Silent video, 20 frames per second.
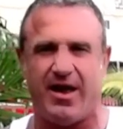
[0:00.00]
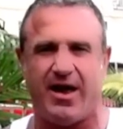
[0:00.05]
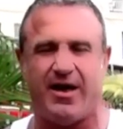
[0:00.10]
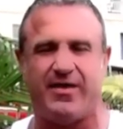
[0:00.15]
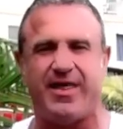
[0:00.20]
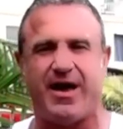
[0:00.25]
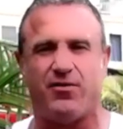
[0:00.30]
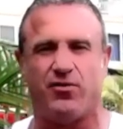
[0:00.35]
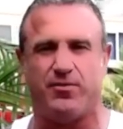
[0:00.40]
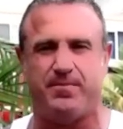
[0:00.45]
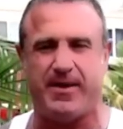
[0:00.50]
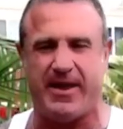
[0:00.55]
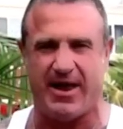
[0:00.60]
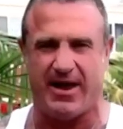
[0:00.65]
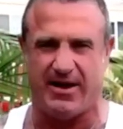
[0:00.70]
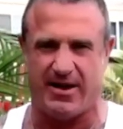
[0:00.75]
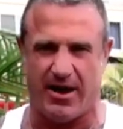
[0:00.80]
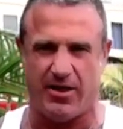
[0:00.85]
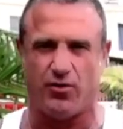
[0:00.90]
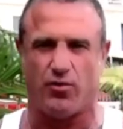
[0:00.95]
And that would be
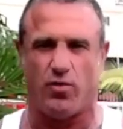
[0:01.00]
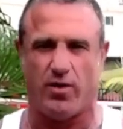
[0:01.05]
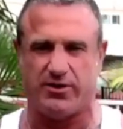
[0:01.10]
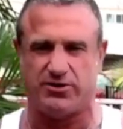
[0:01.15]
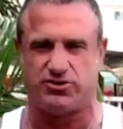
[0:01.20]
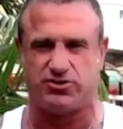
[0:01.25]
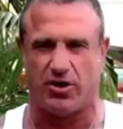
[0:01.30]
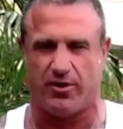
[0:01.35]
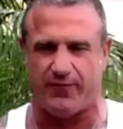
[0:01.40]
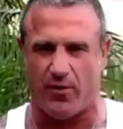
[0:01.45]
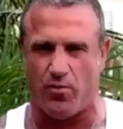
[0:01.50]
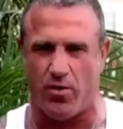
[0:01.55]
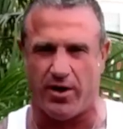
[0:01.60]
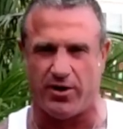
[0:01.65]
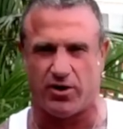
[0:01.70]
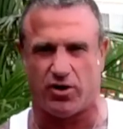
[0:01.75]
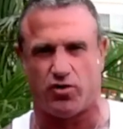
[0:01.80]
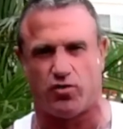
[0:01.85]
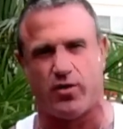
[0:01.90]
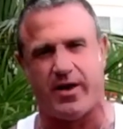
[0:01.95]
another one. So if I
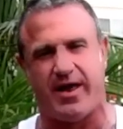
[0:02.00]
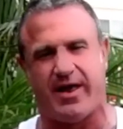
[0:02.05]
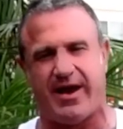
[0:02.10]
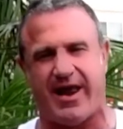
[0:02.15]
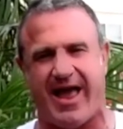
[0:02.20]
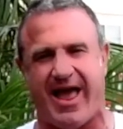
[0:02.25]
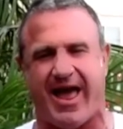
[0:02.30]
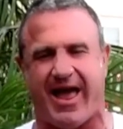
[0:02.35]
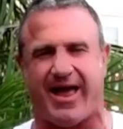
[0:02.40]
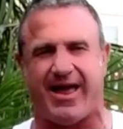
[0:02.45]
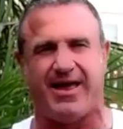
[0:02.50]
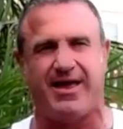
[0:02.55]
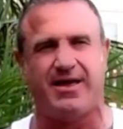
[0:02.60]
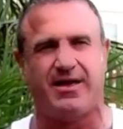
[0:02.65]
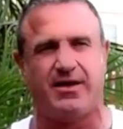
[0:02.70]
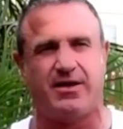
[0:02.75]
wanted to create a